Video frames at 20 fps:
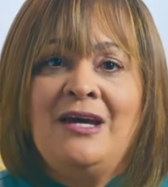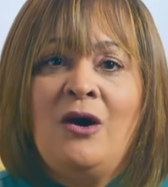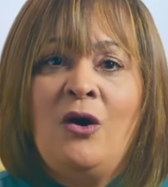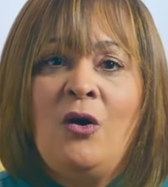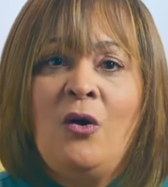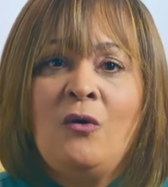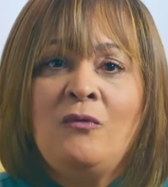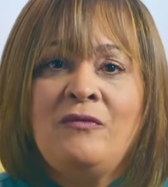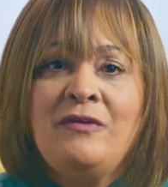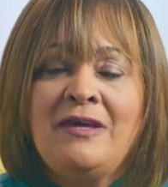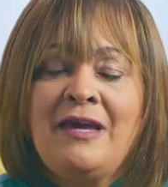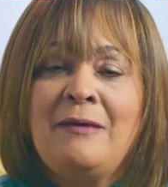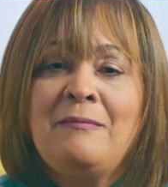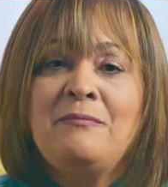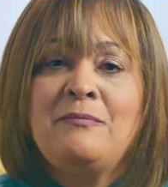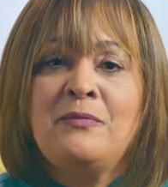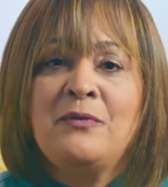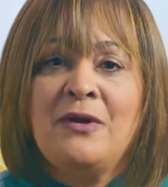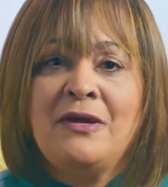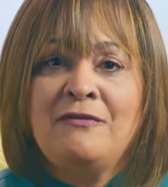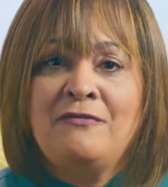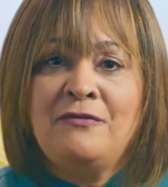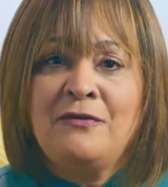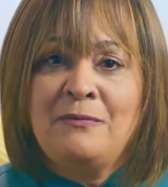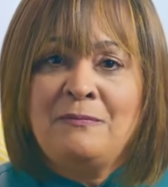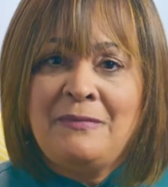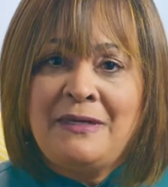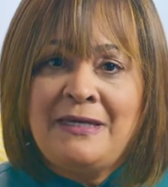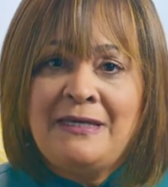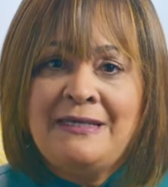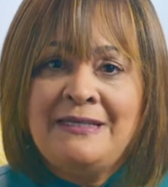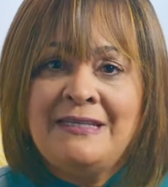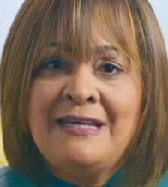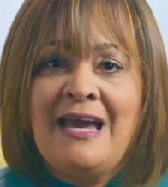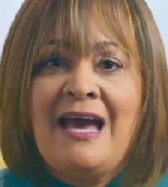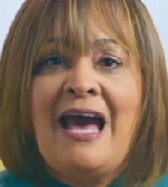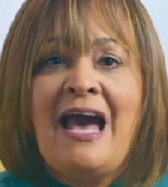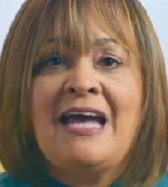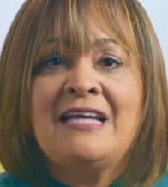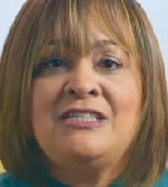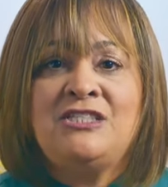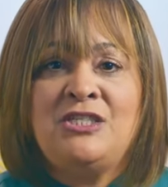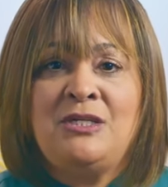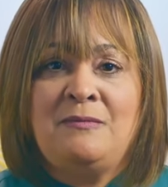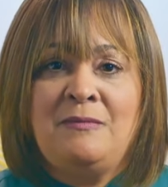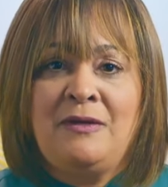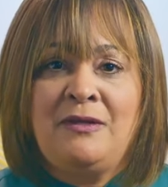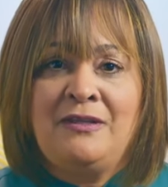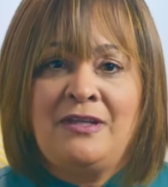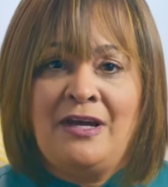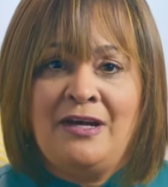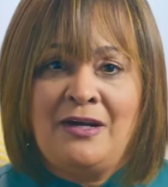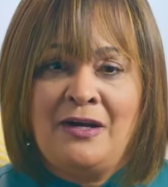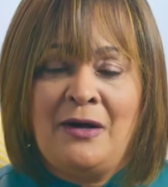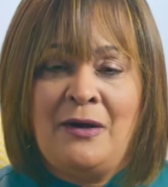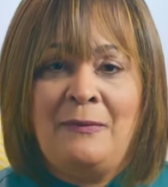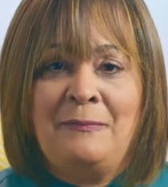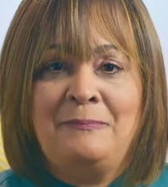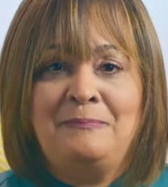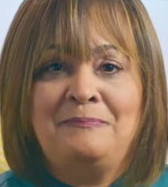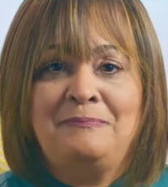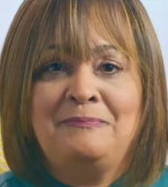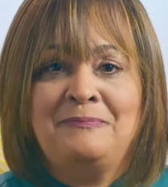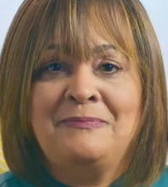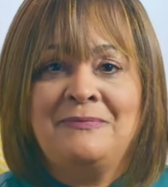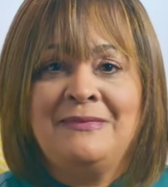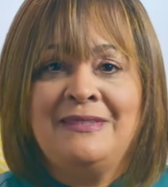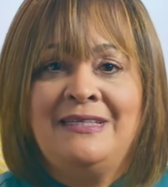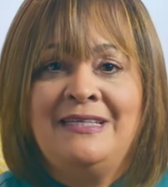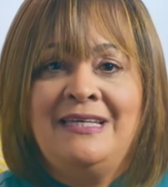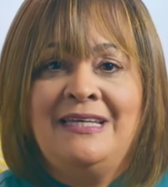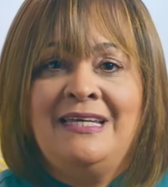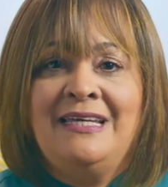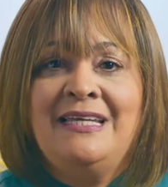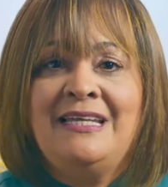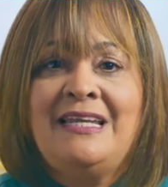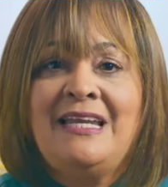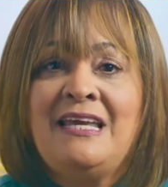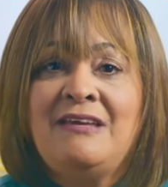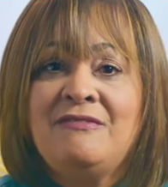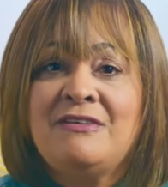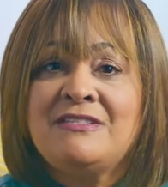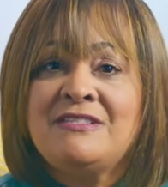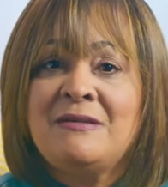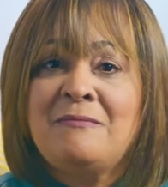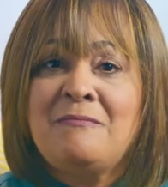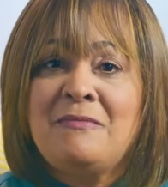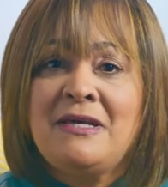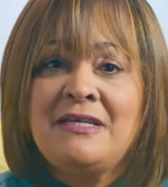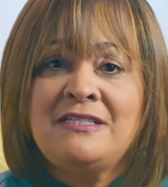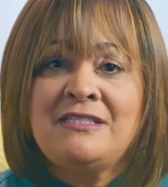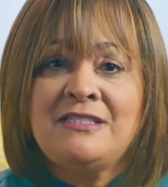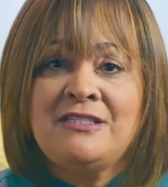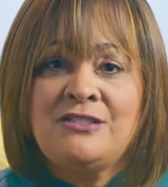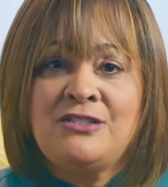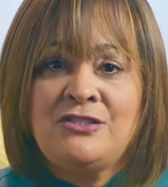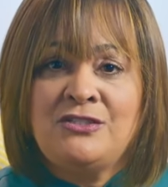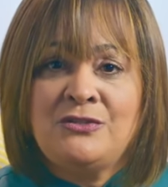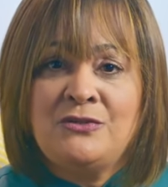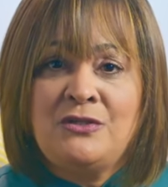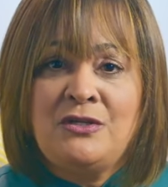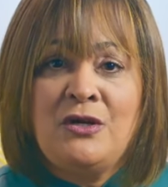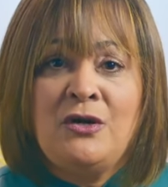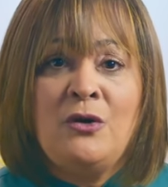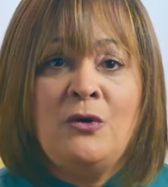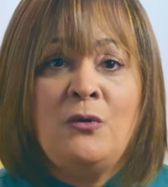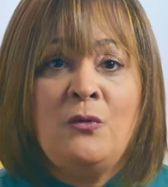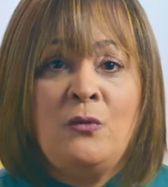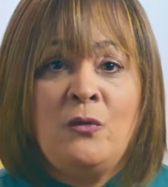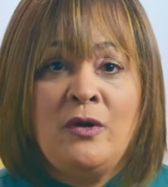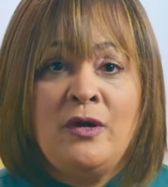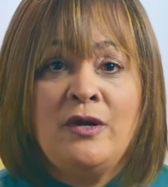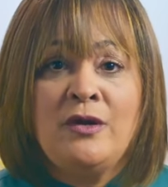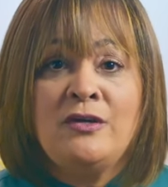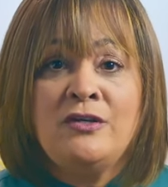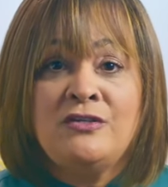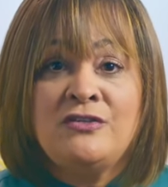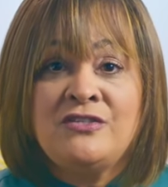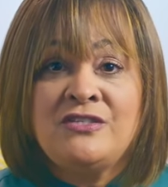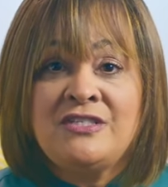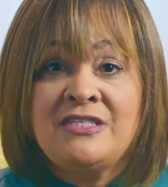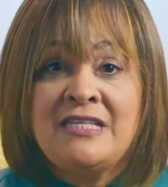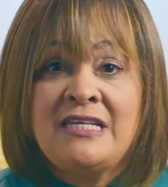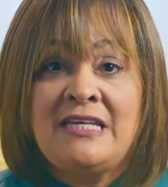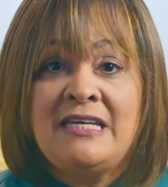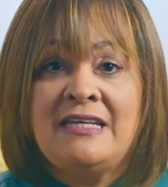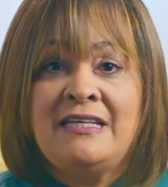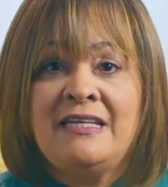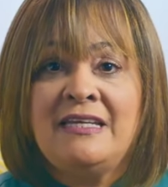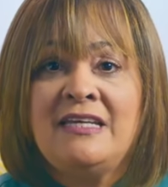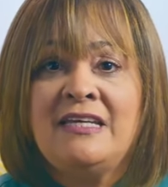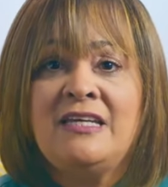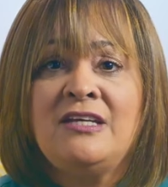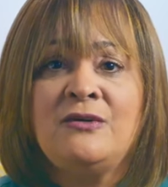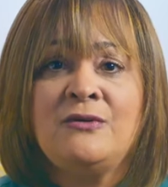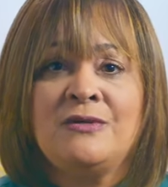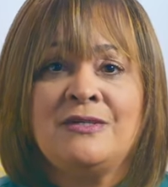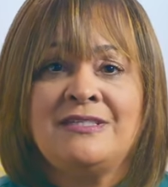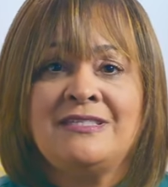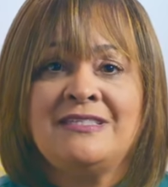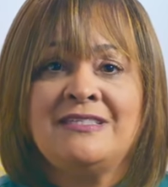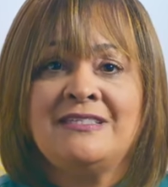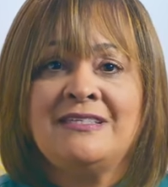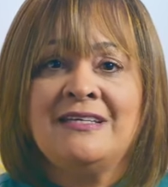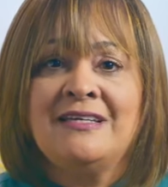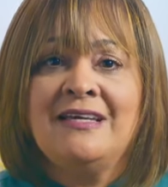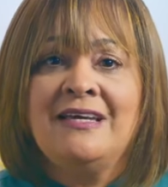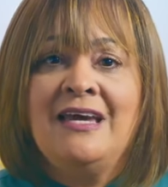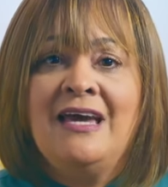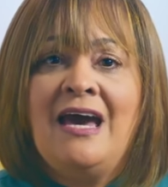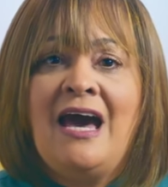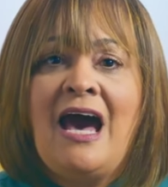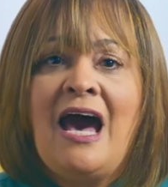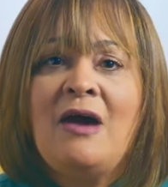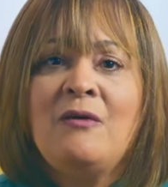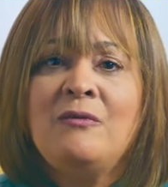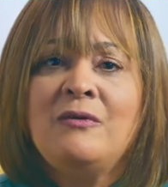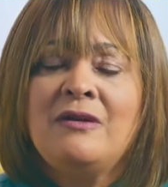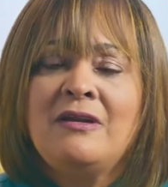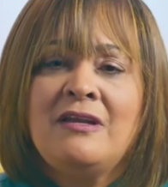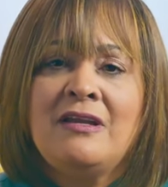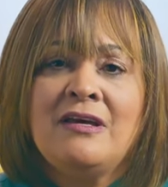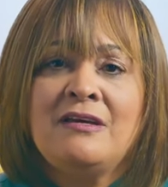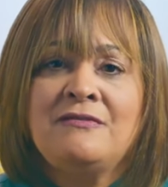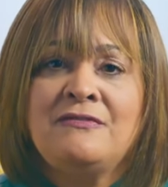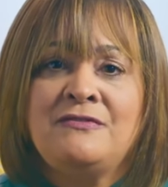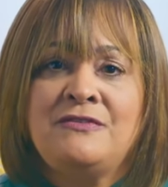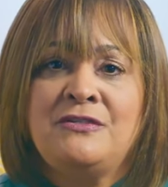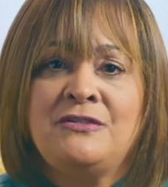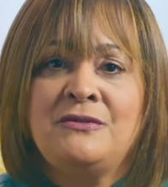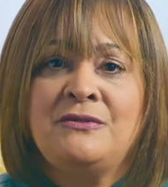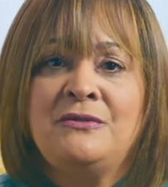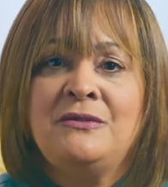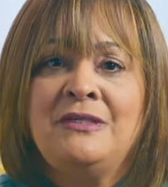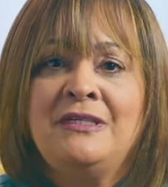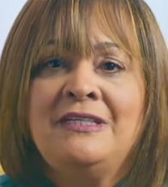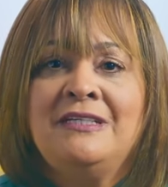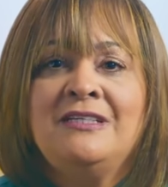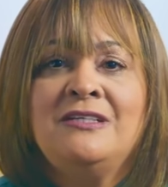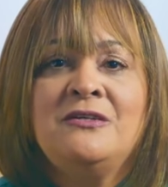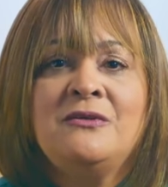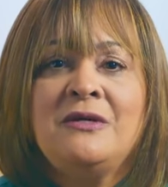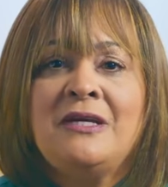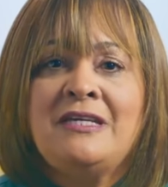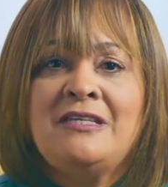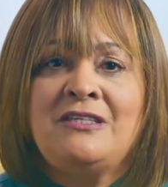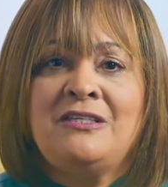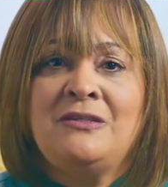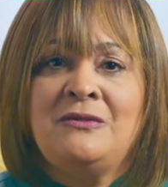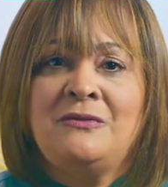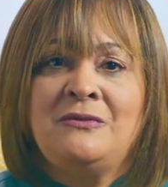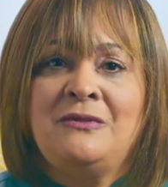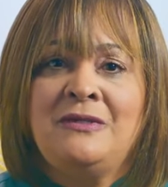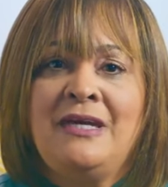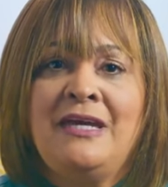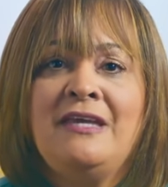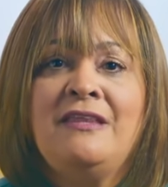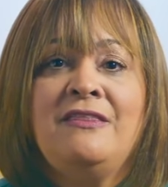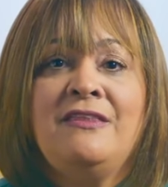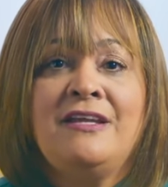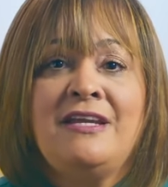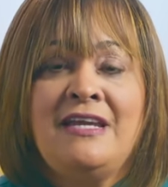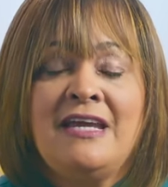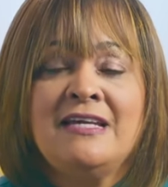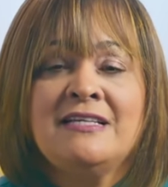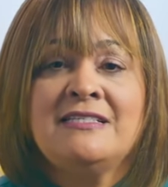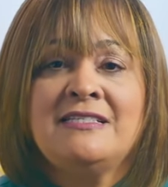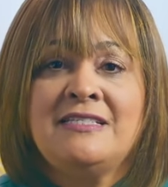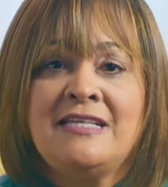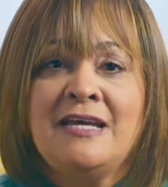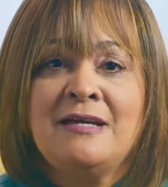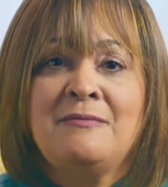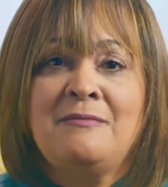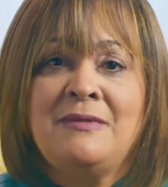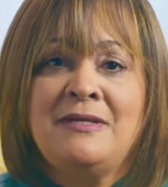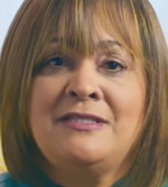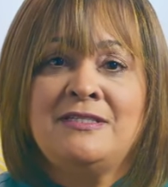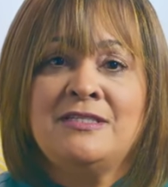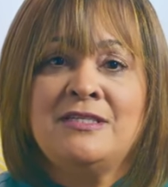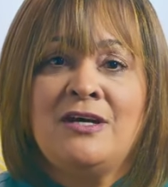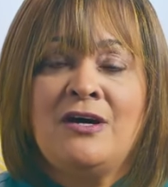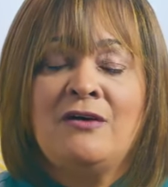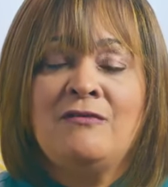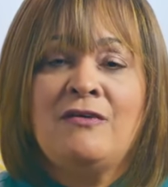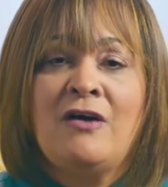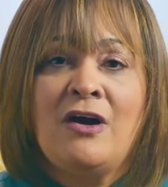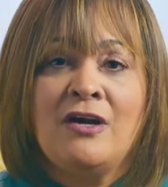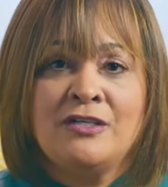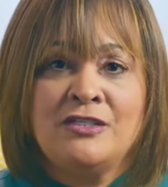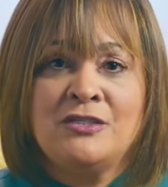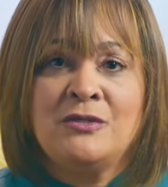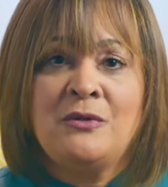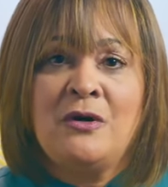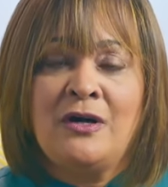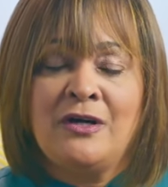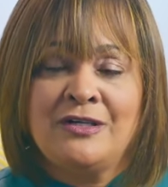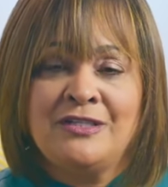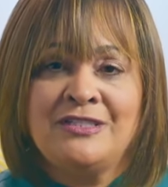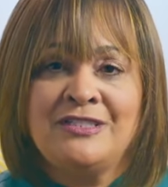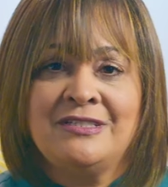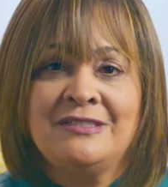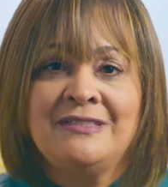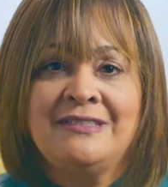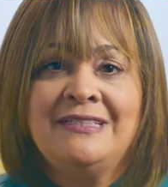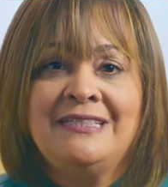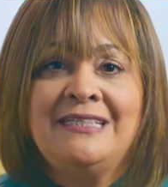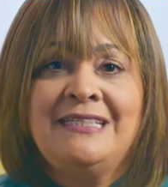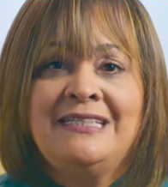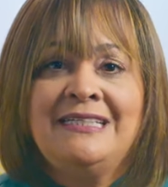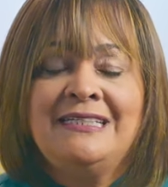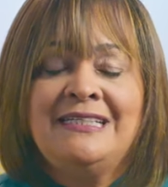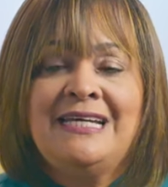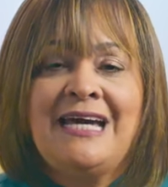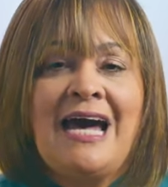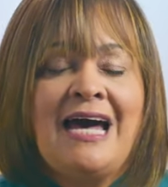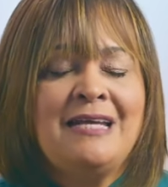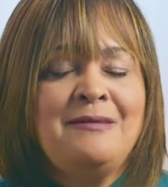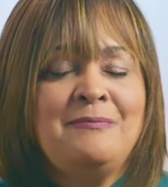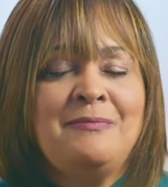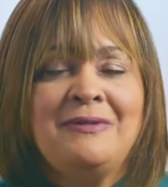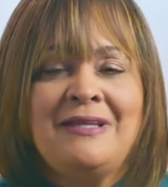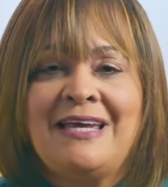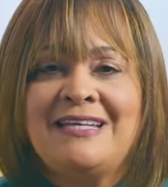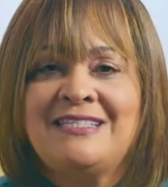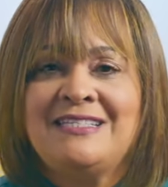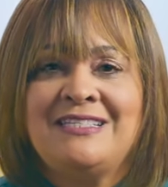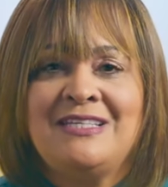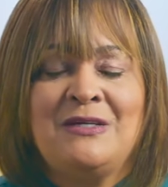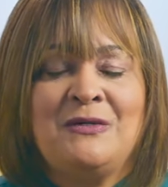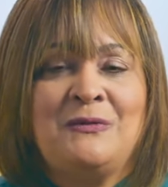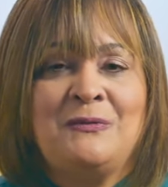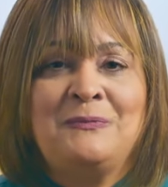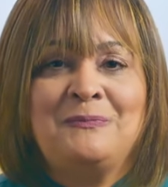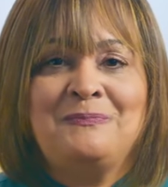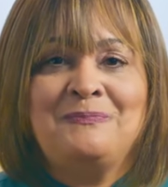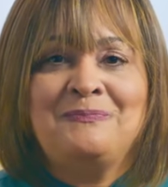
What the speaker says: ovmprayforme@gmail.com. Leave us a message to know where you see and hear us. I would love to greet you in the next segment of Heart to Heart. God bless you.